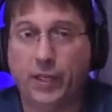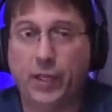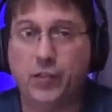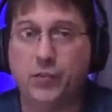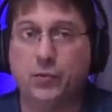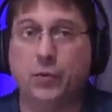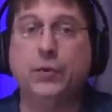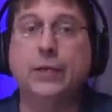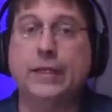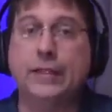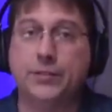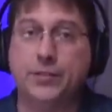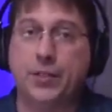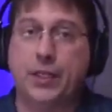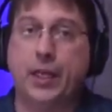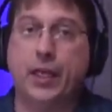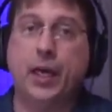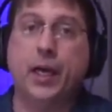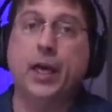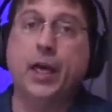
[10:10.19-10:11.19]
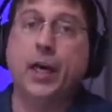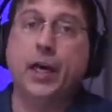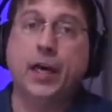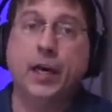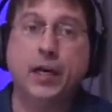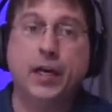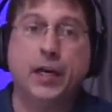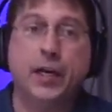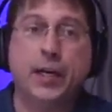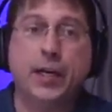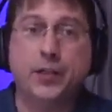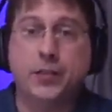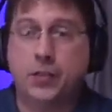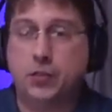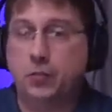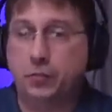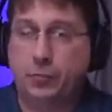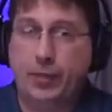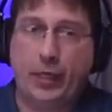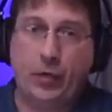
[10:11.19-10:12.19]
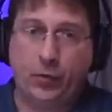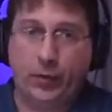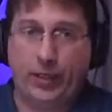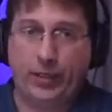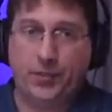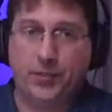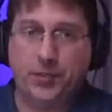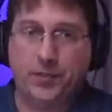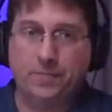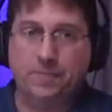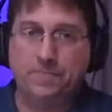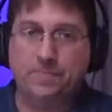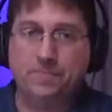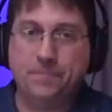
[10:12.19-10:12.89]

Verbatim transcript: That's real easy. It's ubiquitous.